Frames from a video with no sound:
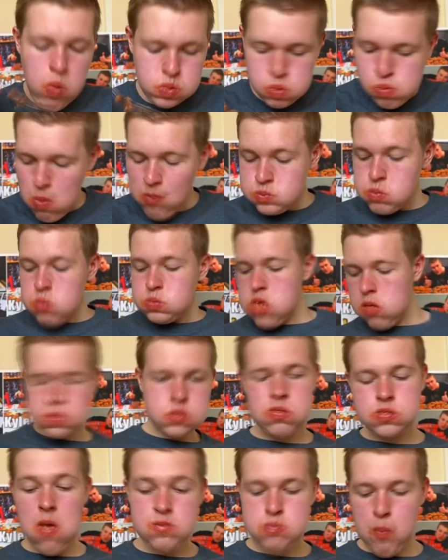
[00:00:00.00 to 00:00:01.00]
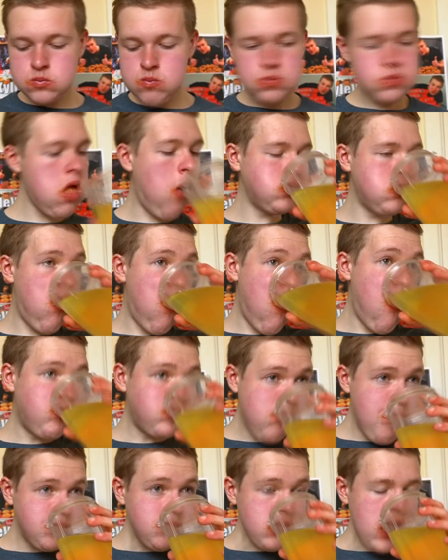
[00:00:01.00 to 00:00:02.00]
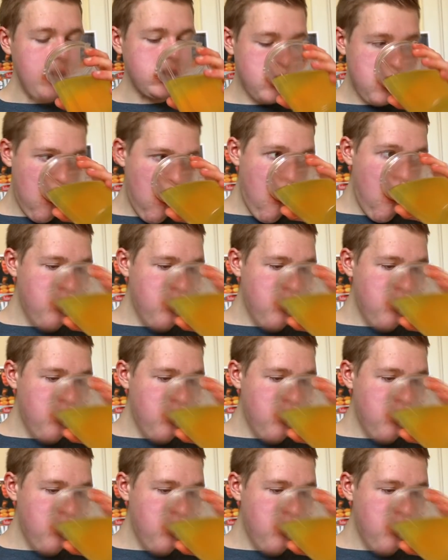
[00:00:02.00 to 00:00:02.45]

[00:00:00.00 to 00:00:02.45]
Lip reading: to do in Ireland and Northern Ireland.